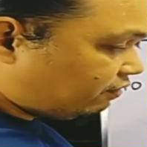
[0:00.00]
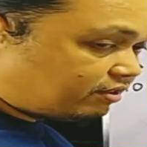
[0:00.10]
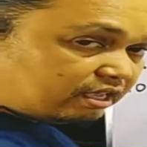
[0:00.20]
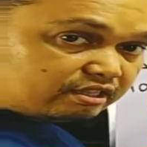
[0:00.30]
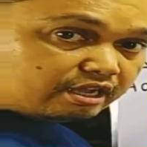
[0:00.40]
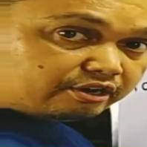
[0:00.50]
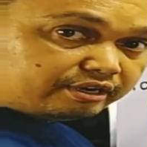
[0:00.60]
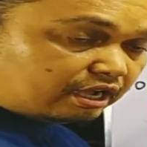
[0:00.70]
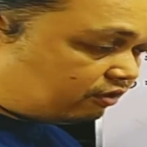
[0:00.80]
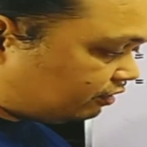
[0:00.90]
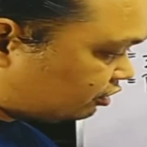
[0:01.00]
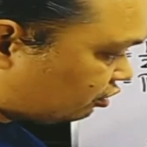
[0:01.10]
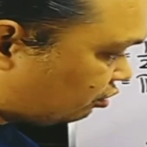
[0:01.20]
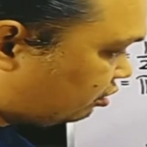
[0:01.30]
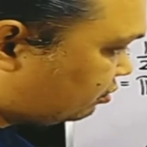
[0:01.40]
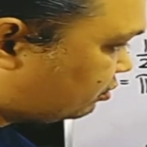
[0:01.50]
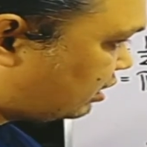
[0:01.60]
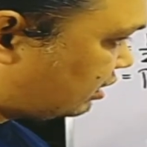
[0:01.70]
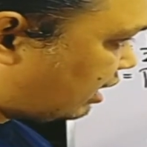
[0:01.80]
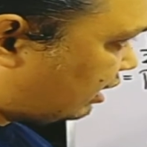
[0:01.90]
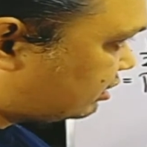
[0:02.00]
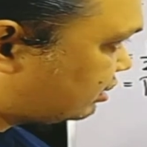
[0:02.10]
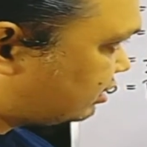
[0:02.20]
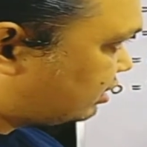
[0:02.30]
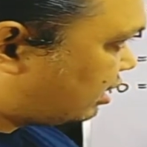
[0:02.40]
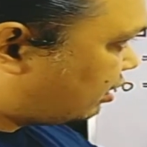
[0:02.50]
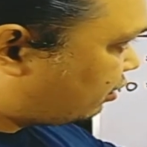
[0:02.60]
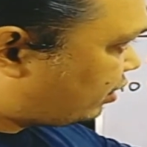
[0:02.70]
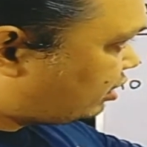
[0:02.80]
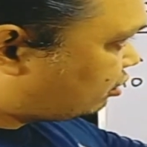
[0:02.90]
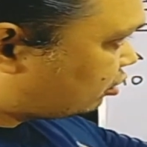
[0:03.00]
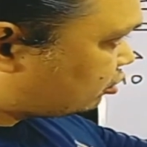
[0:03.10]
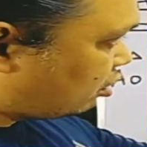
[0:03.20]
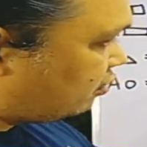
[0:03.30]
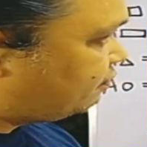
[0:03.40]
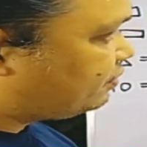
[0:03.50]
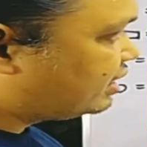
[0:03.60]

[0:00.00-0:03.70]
got the area of a circle that has the radius of